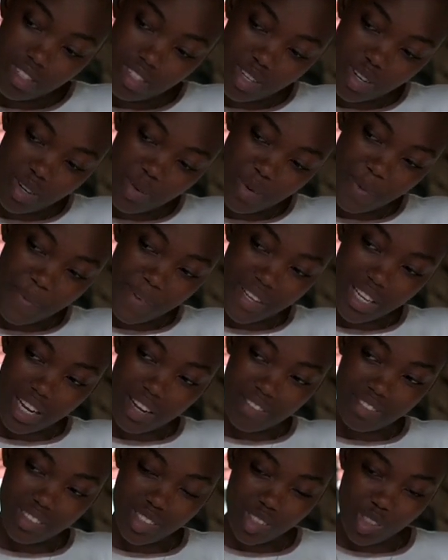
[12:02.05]
So when I
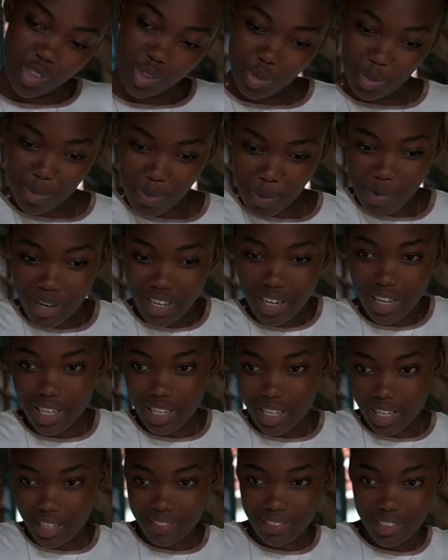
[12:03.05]
have to go to my brother
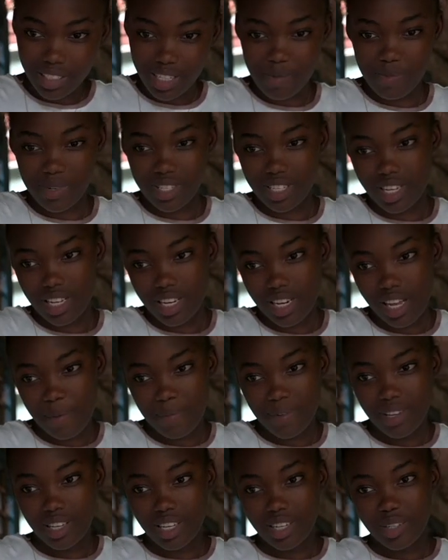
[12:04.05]
in love tell me say you
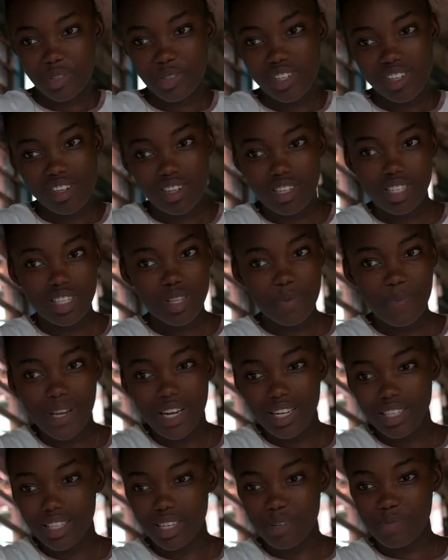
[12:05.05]
like me. You could just tell me
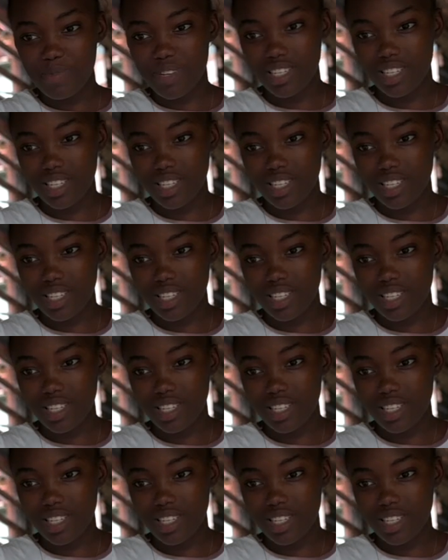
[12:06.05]
and tell me